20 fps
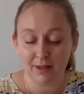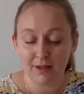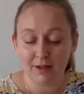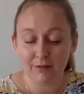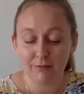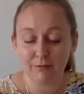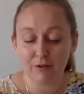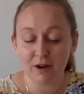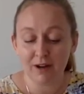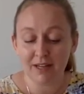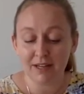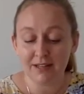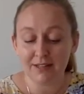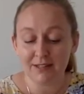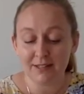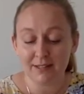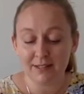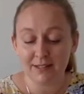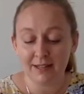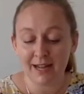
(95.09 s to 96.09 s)
Riot
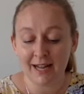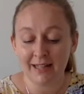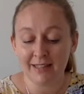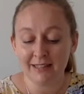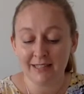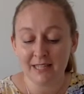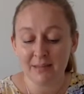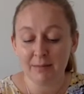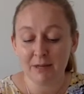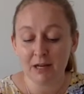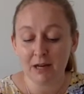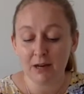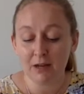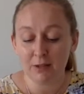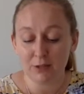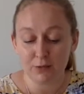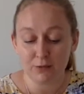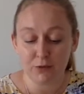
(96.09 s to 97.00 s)
handed him a glass of